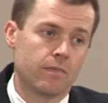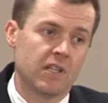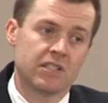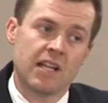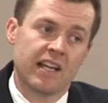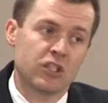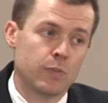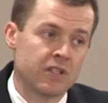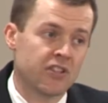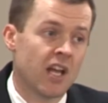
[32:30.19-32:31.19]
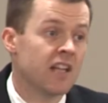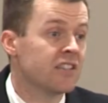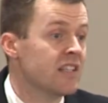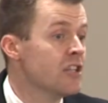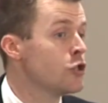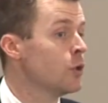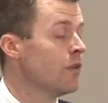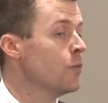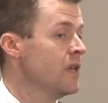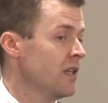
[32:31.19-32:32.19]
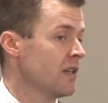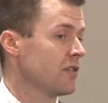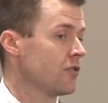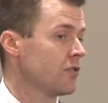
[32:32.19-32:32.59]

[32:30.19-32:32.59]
It's like it's been said, it's an issue of obedience.